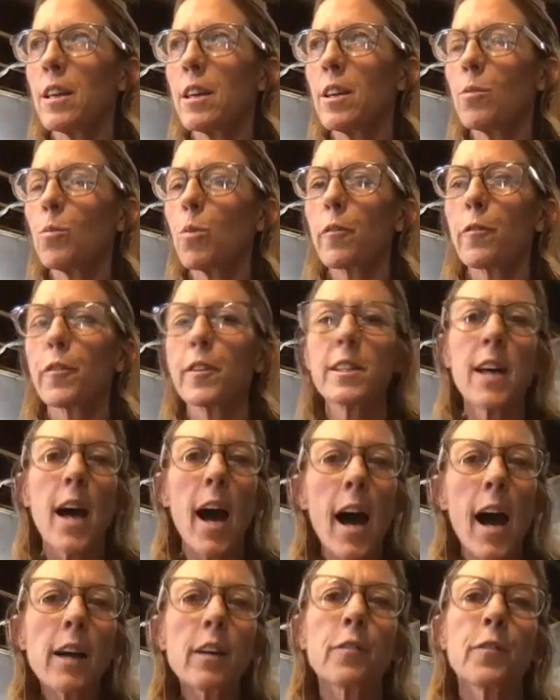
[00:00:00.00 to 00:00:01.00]
we're
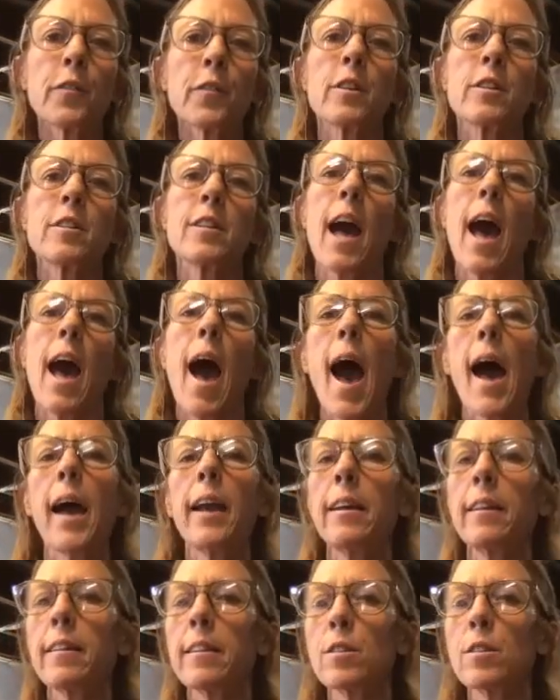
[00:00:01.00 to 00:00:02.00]
photographers
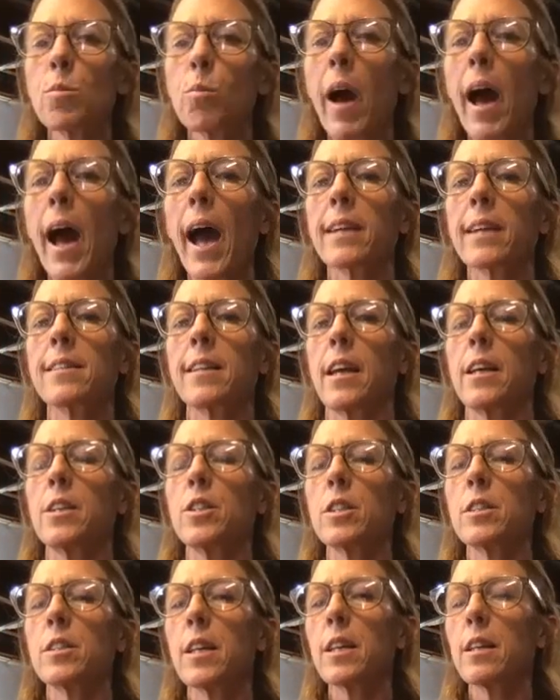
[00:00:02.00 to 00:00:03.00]
adding this wax. And I
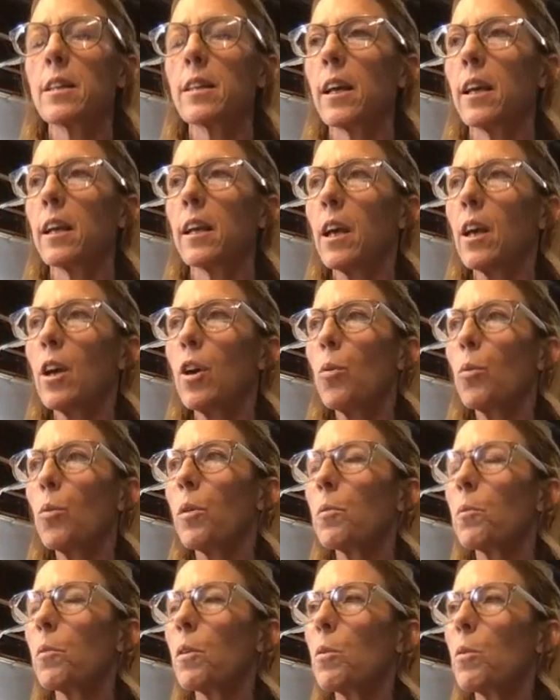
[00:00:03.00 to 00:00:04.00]
just think that
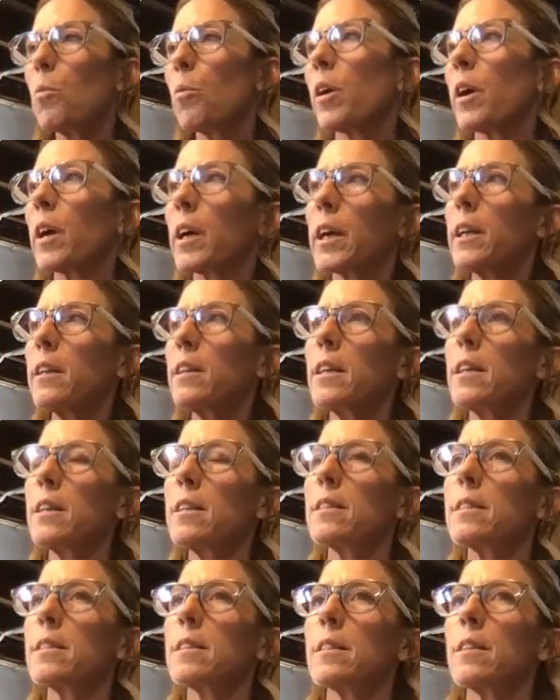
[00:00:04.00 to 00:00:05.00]
when you work in
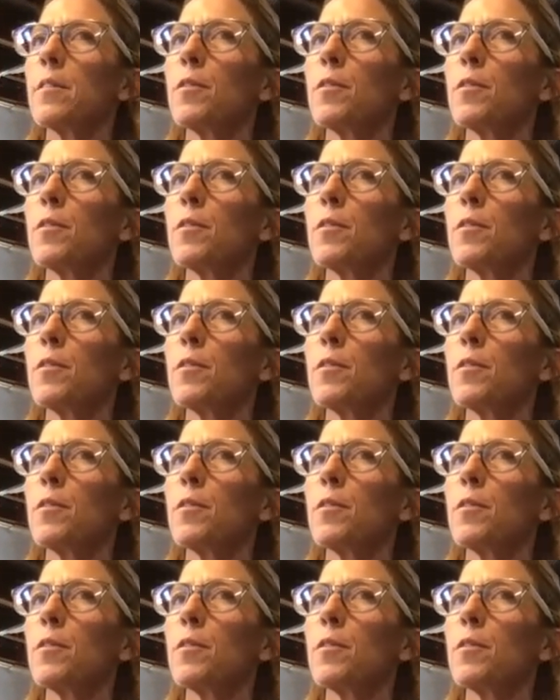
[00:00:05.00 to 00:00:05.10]
these